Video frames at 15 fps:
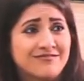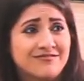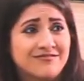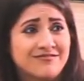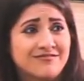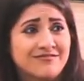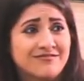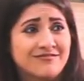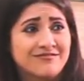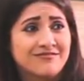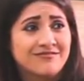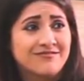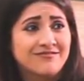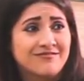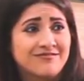
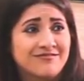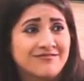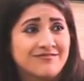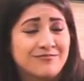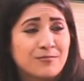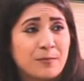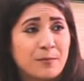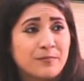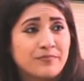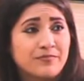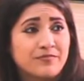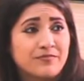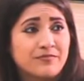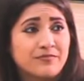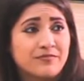
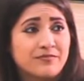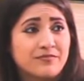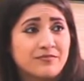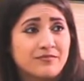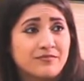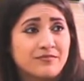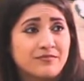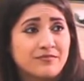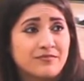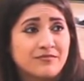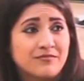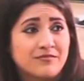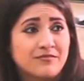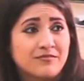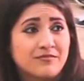
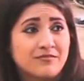(silent)